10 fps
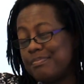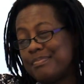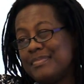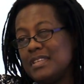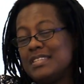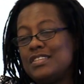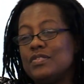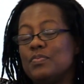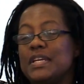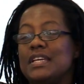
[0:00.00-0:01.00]
it's not
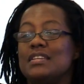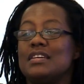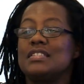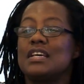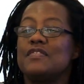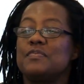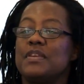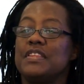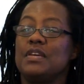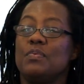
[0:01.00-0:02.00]
that we kid ourselves, but
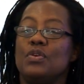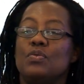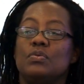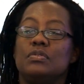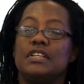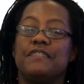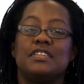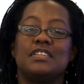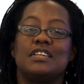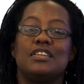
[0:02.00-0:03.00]
I think we all live
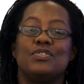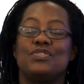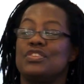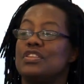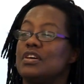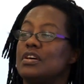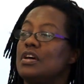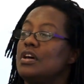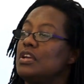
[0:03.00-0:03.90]
under the illusion that,